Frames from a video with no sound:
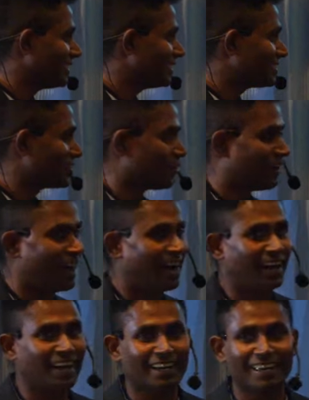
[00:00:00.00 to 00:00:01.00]
this, so
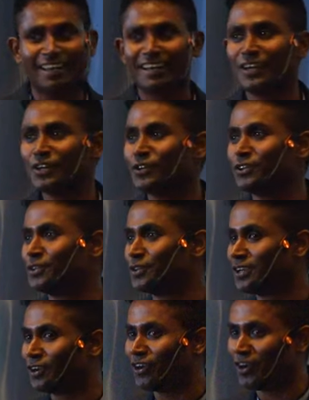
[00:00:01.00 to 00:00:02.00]
I couldn't do
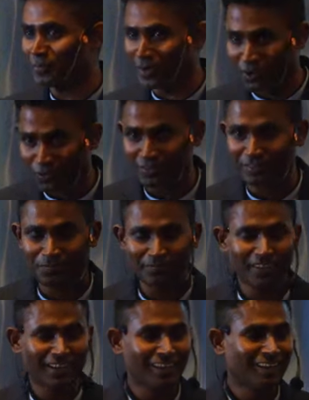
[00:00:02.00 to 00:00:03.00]
it on my own.
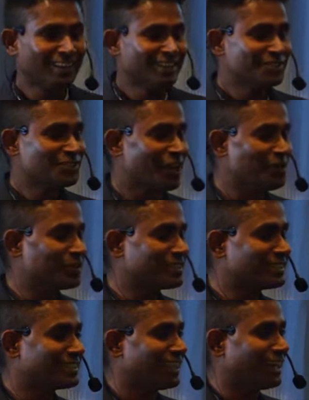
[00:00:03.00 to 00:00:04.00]
So I
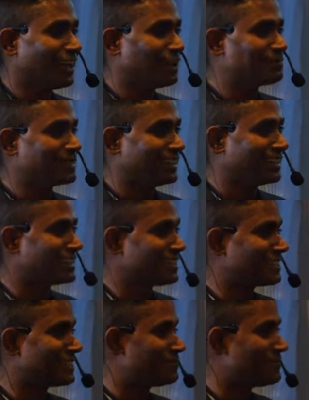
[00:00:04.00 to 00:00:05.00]
was helped and
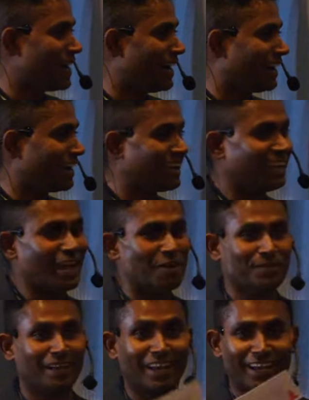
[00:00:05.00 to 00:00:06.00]
assisted by
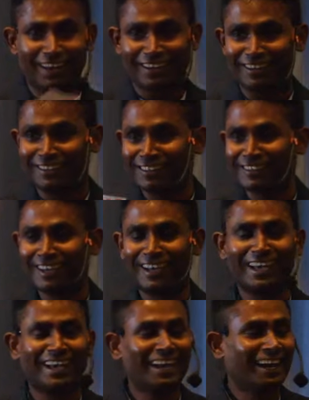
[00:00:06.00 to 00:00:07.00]
Lambert Heller,
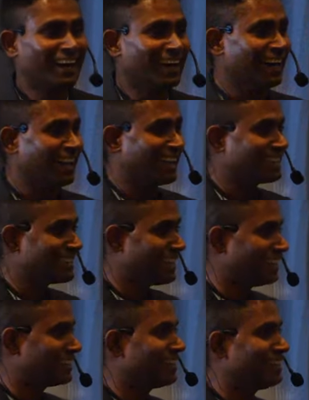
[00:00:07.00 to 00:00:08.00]

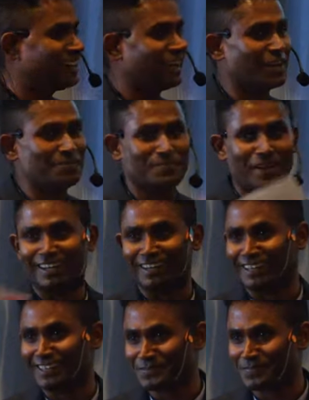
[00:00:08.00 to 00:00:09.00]
Alexandra, and
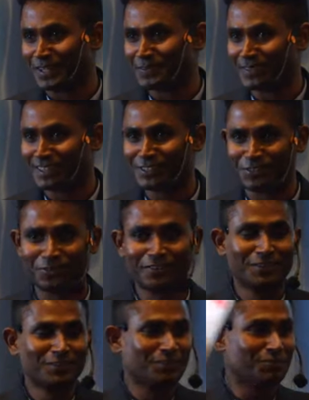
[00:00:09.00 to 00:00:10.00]
Benedict, by the way. So
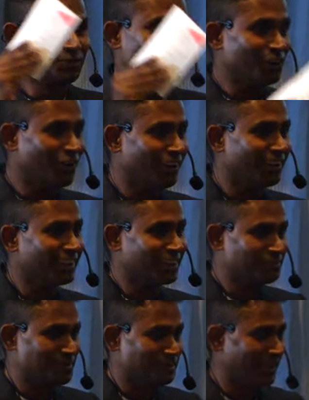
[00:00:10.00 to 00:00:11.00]
if you could all
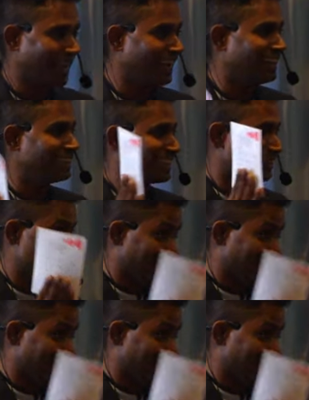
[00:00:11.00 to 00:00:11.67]
give them a hand, that would be